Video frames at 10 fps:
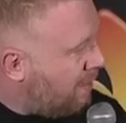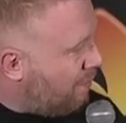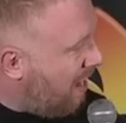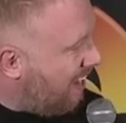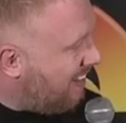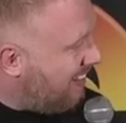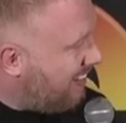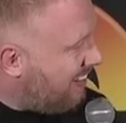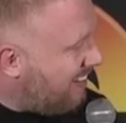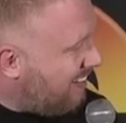well,
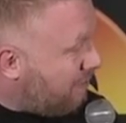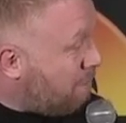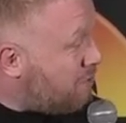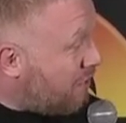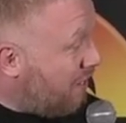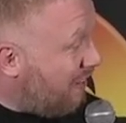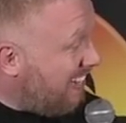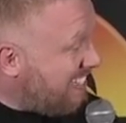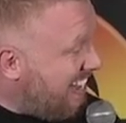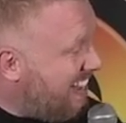from school,
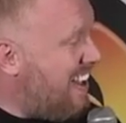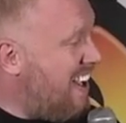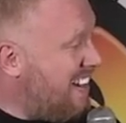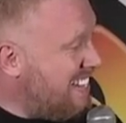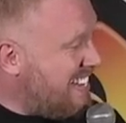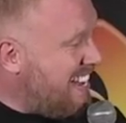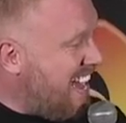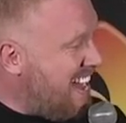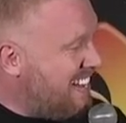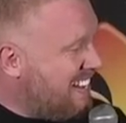is it? Oh, is
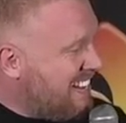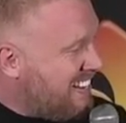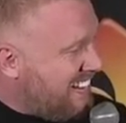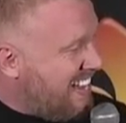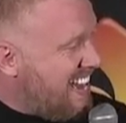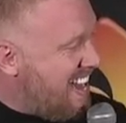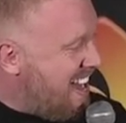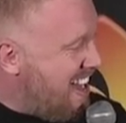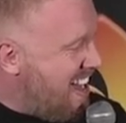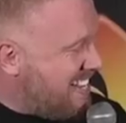it? Yeah.
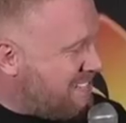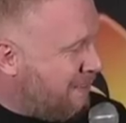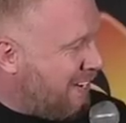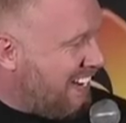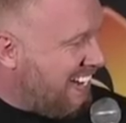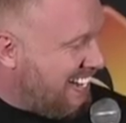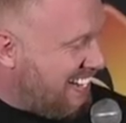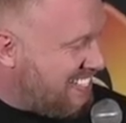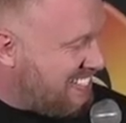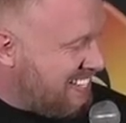Yes,
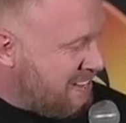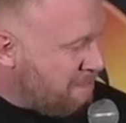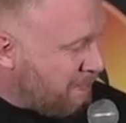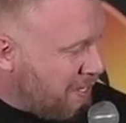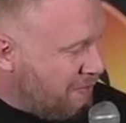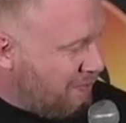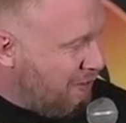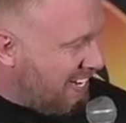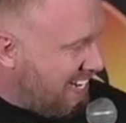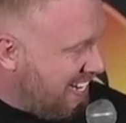boys. The
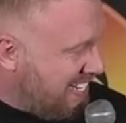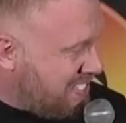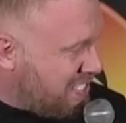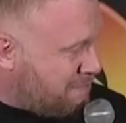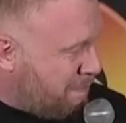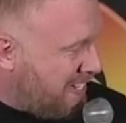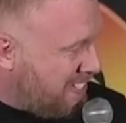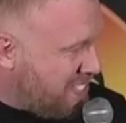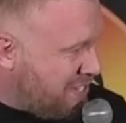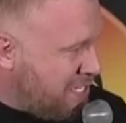fucking lid just
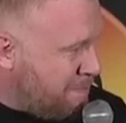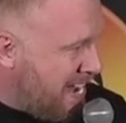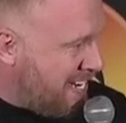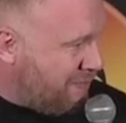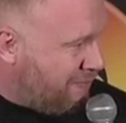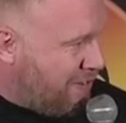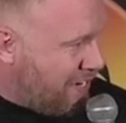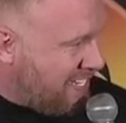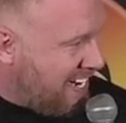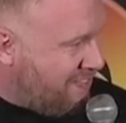spilling joints behind the
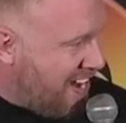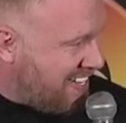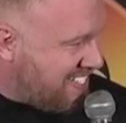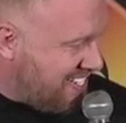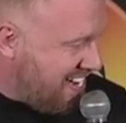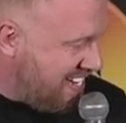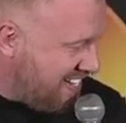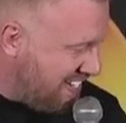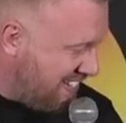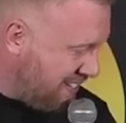fucking flats in there.
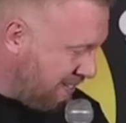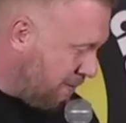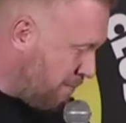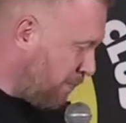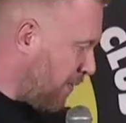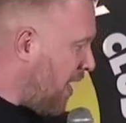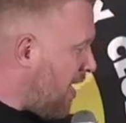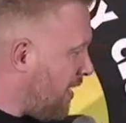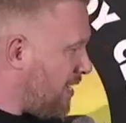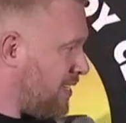Oh,
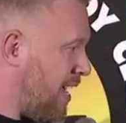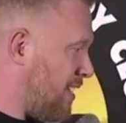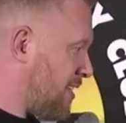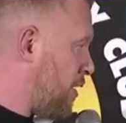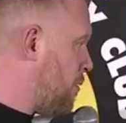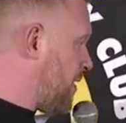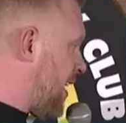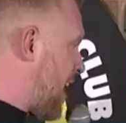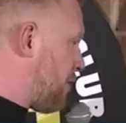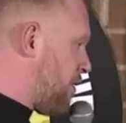ah, that's nice. That who's the
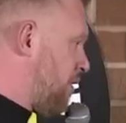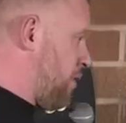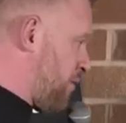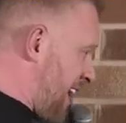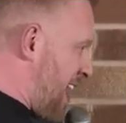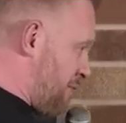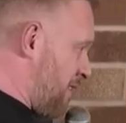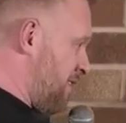hard one? You the hard one.